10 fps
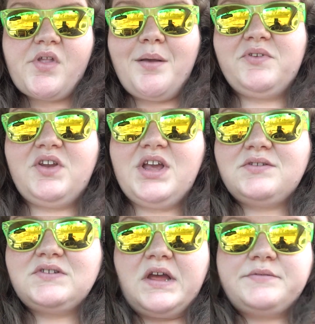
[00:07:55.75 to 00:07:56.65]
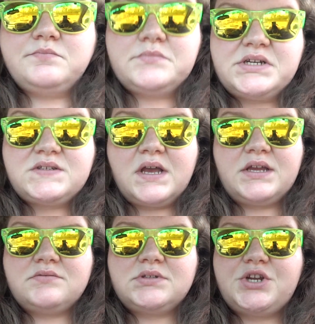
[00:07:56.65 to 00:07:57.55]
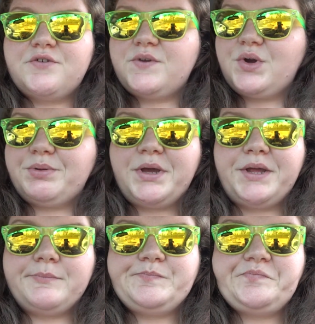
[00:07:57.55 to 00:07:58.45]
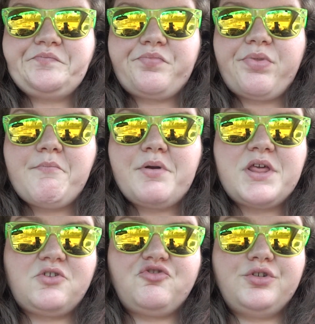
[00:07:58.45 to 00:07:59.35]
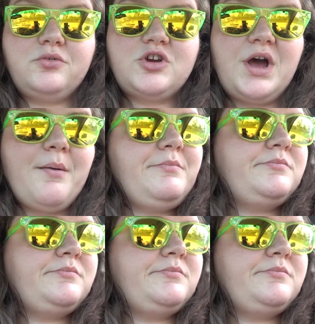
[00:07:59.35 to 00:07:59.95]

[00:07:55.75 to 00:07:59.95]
I'm sitting outside my second interview at my potential new job.